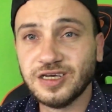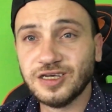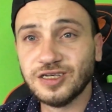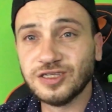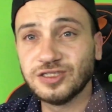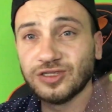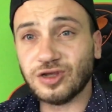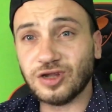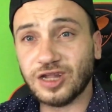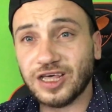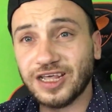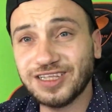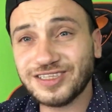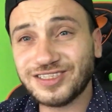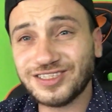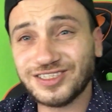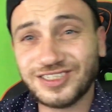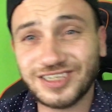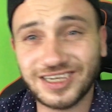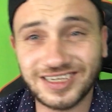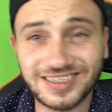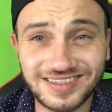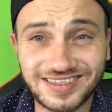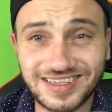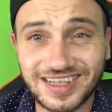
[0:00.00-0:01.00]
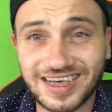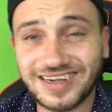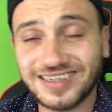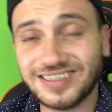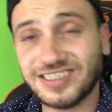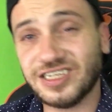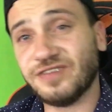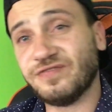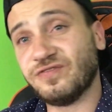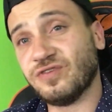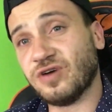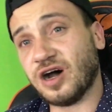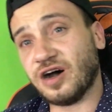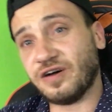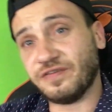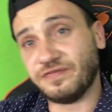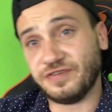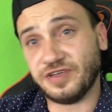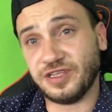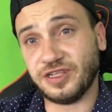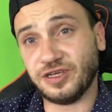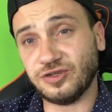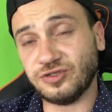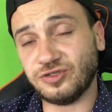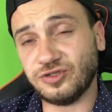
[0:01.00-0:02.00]
So ladies and gents, that is it for our
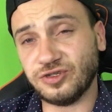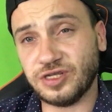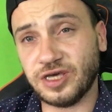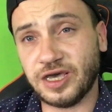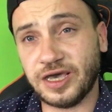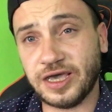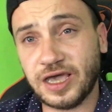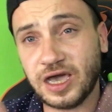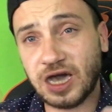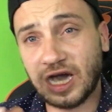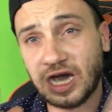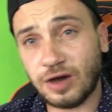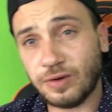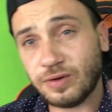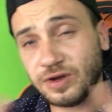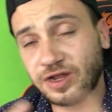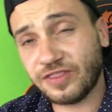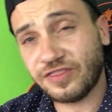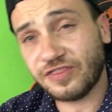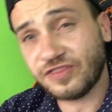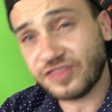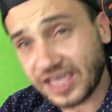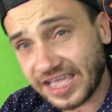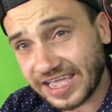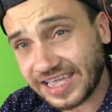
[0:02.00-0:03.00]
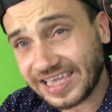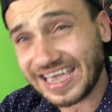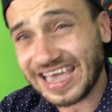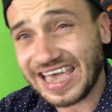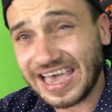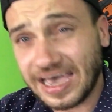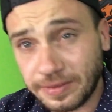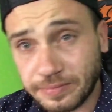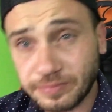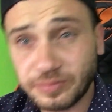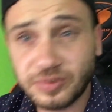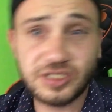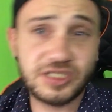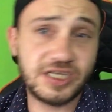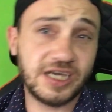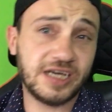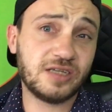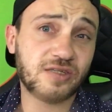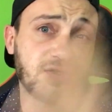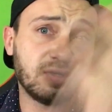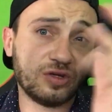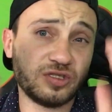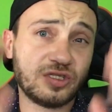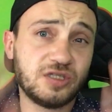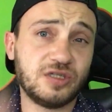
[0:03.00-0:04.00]
video today. I want to thank
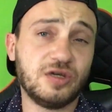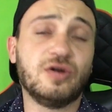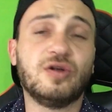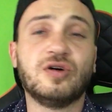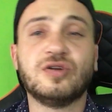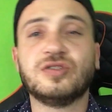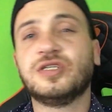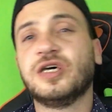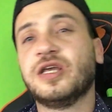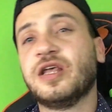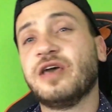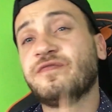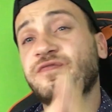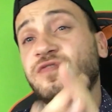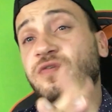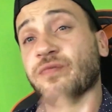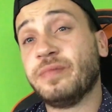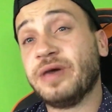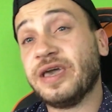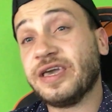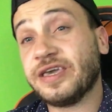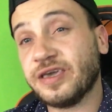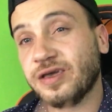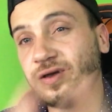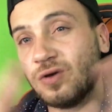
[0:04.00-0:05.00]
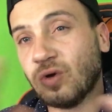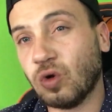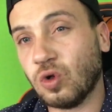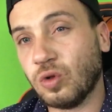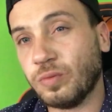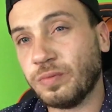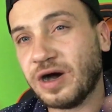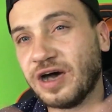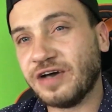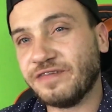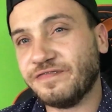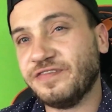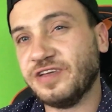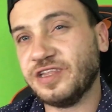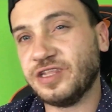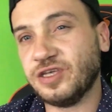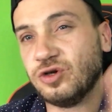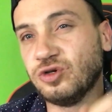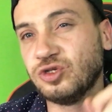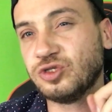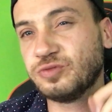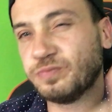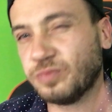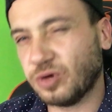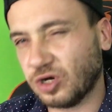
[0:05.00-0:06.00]
mtech.co.za for making all my
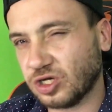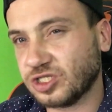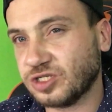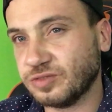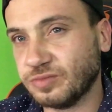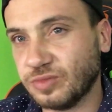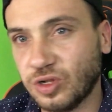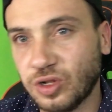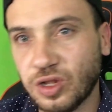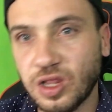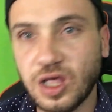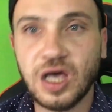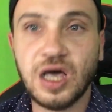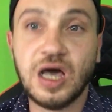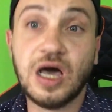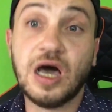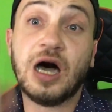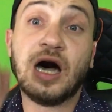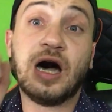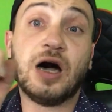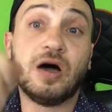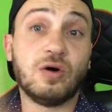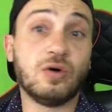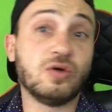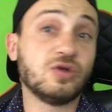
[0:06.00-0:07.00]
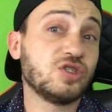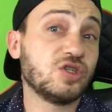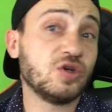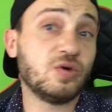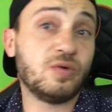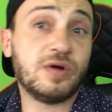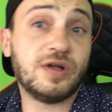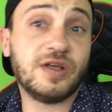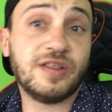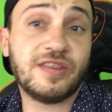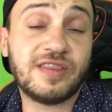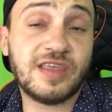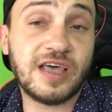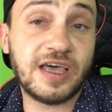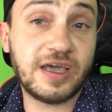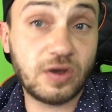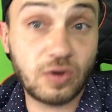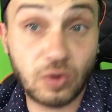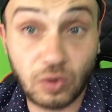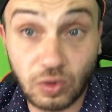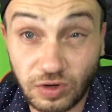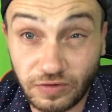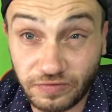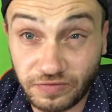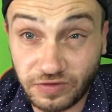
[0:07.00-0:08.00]
videos possible. I also want to thank
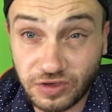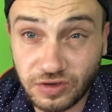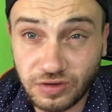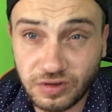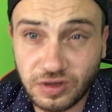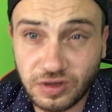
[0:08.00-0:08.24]
all of you